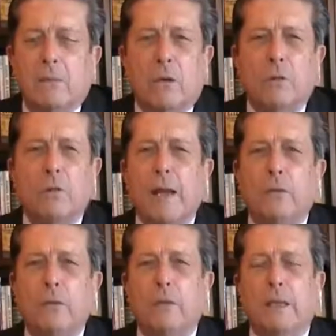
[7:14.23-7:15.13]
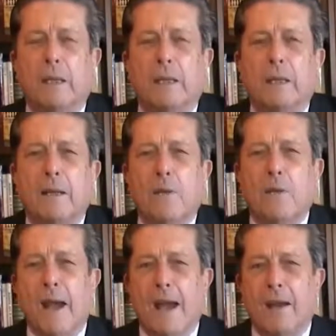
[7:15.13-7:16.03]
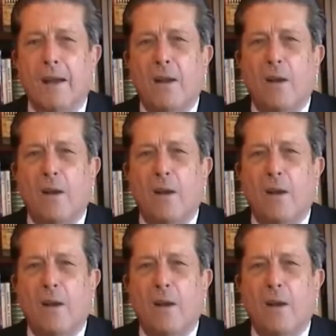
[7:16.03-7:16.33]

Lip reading: what we are doing, we are